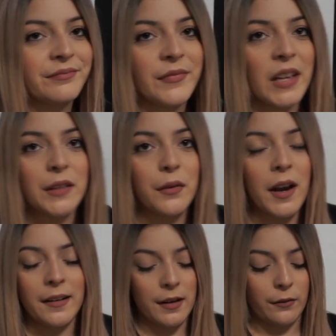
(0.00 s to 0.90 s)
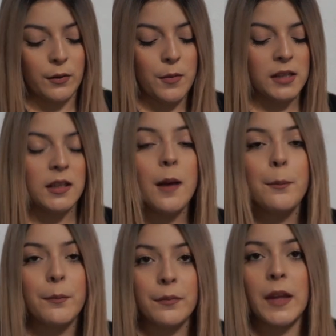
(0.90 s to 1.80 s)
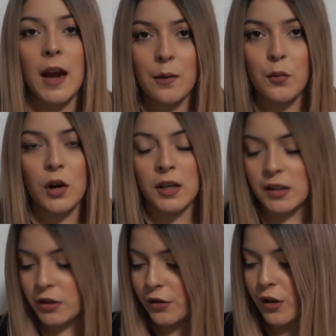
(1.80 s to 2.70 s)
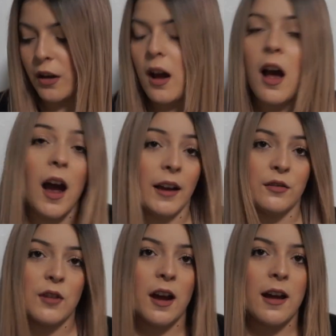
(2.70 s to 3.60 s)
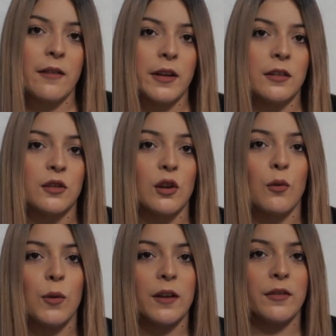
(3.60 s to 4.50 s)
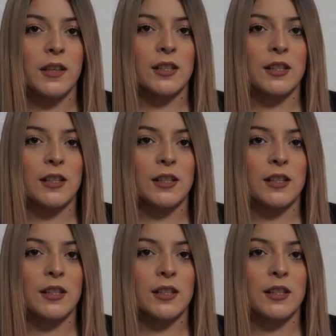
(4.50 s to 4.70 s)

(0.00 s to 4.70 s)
it's fine. If you mess up, add more conditioner. I do not have it, so whatever this